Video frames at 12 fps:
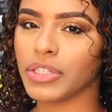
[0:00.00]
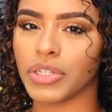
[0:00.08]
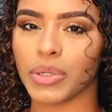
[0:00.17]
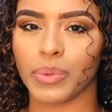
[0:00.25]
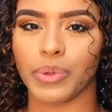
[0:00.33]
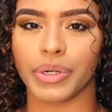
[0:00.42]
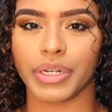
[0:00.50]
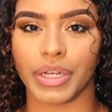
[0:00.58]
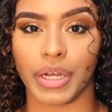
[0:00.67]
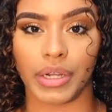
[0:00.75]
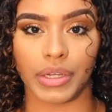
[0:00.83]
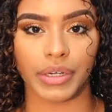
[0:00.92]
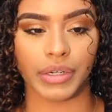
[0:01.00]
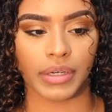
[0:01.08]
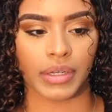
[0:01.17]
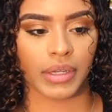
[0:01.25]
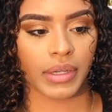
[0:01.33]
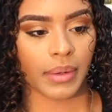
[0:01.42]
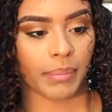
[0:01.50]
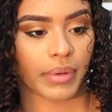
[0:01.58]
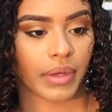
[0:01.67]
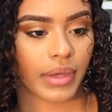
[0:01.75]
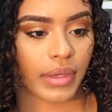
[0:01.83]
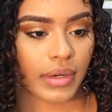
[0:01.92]
should have worn color,
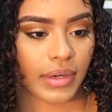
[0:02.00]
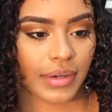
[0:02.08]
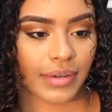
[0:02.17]
but